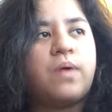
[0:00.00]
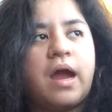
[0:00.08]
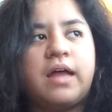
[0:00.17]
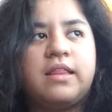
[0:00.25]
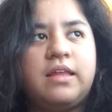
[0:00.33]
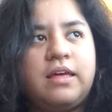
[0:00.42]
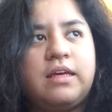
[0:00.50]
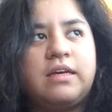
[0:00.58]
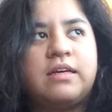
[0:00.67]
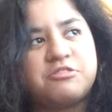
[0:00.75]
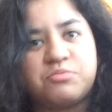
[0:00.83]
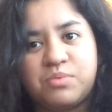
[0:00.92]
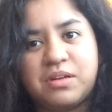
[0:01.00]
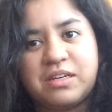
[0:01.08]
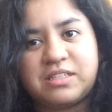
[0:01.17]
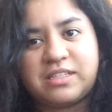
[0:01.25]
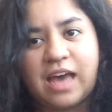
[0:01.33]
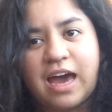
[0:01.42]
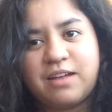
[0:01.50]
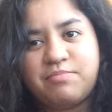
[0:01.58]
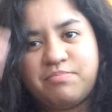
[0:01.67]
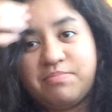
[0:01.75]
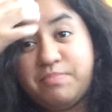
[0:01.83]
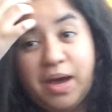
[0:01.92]
Riley, she's really sad
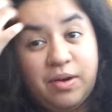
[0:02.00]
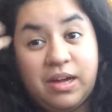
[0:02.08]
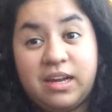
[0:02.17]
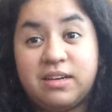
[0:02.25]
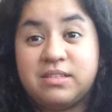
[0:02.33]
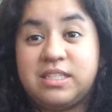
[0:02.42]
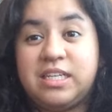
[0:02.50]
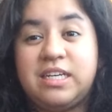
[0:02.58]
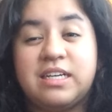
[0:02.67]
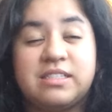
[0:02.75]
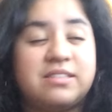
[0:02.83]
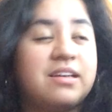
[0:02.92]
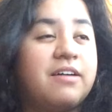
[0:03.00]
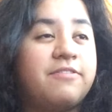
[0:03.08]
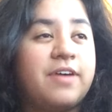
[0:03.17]
about getting a D and stuff,